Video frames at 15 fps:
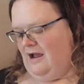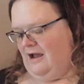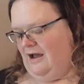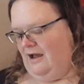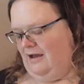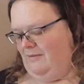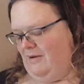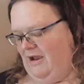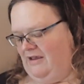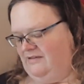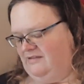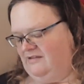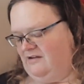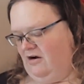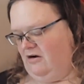I
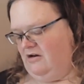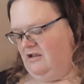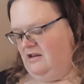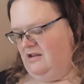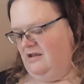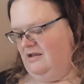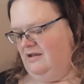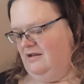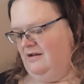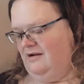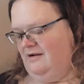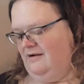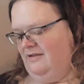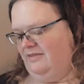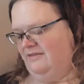started
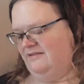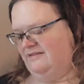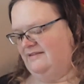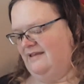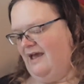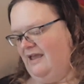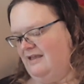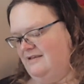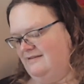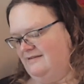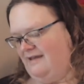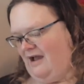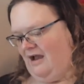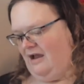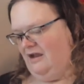the second
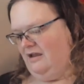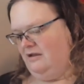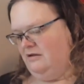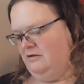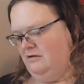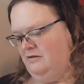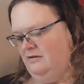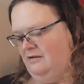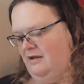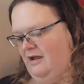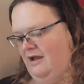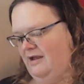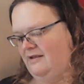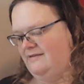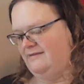sock
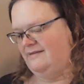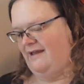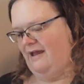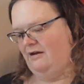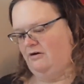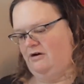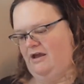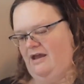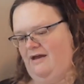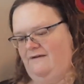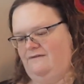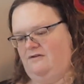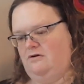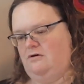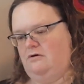on Saturday
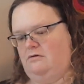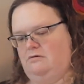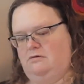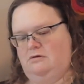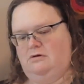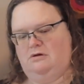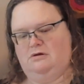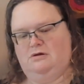afternoon,